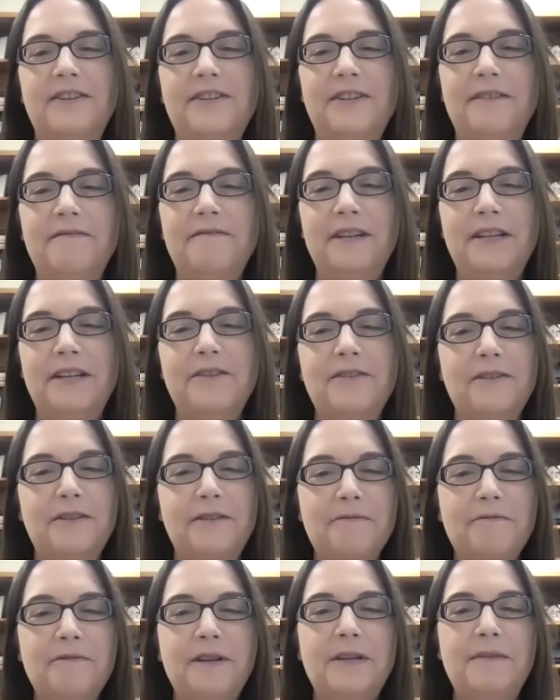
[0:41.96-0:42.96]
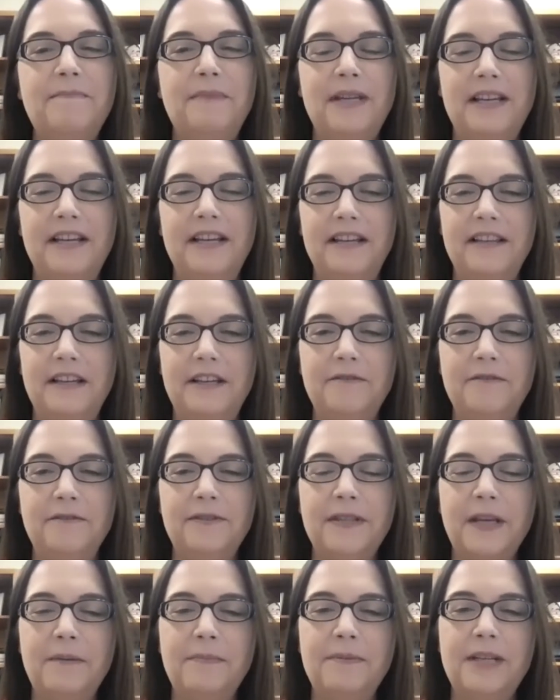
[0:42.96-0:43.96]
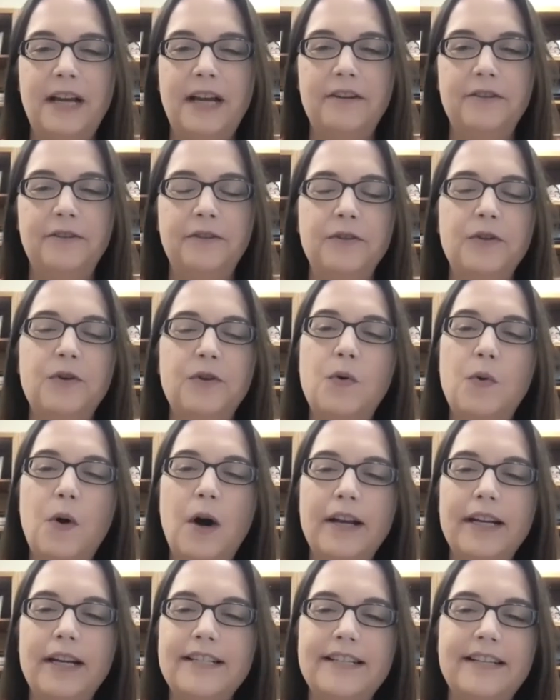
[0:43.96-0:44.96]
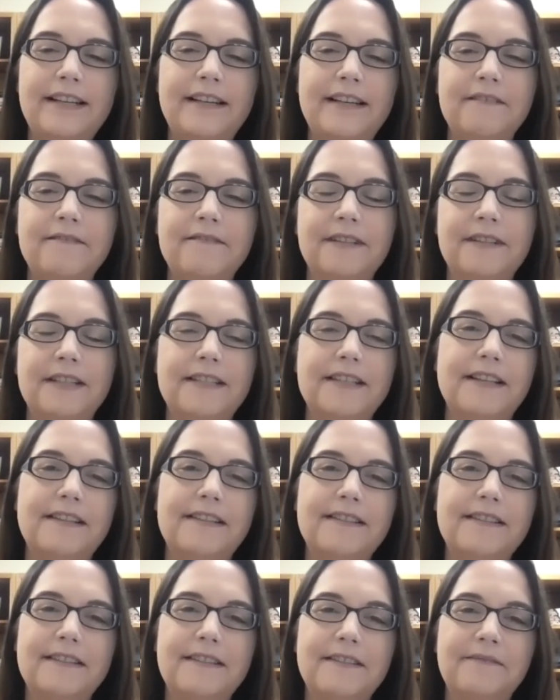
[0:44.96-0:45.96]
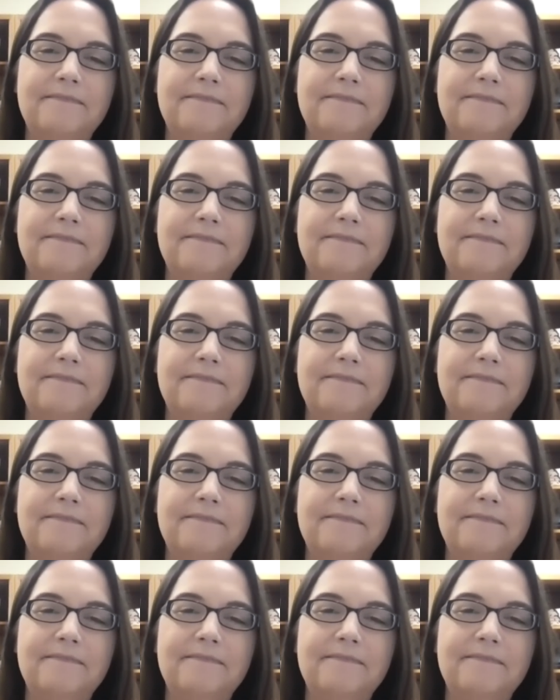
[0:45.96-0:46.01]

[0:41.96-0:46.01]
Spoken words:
in Figure 3b that you've subtitled Quantity of Visits.